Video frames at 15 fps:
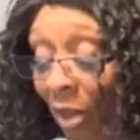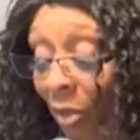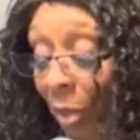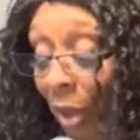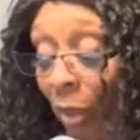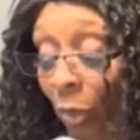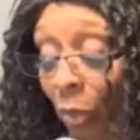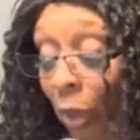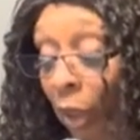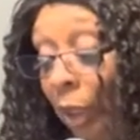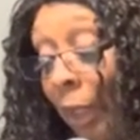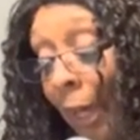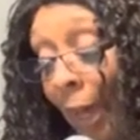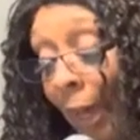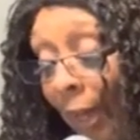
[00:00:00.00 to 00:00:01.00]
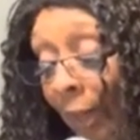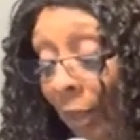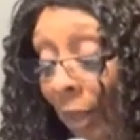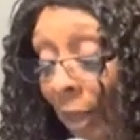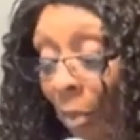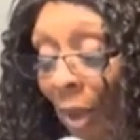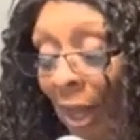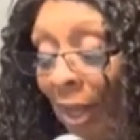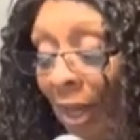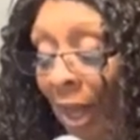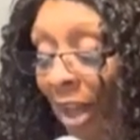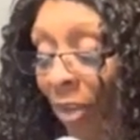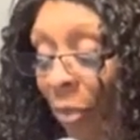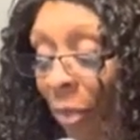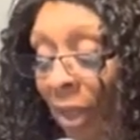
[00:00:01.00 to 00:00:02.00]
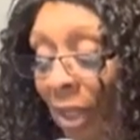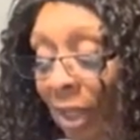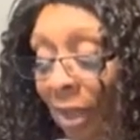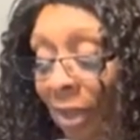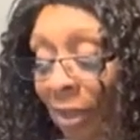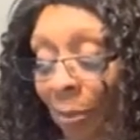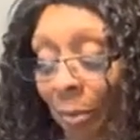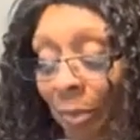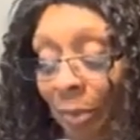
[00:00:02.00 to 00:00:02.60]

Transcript: everybody want to look at in my life because